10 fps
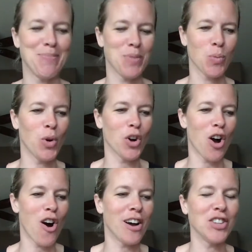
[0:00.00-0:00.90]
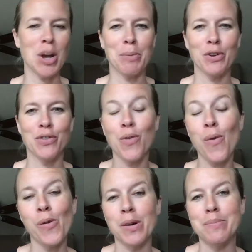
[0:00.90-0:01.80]
We're on chapter
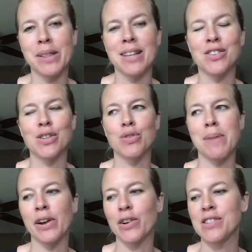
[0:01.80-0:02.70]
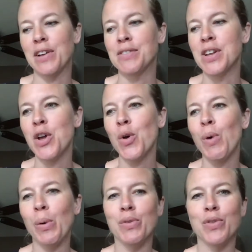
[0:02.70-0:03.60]
4, but let's just remind ourselves what
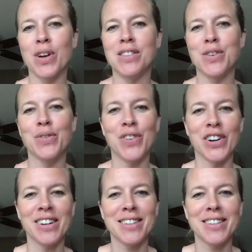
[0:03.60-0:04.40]
we've read so far.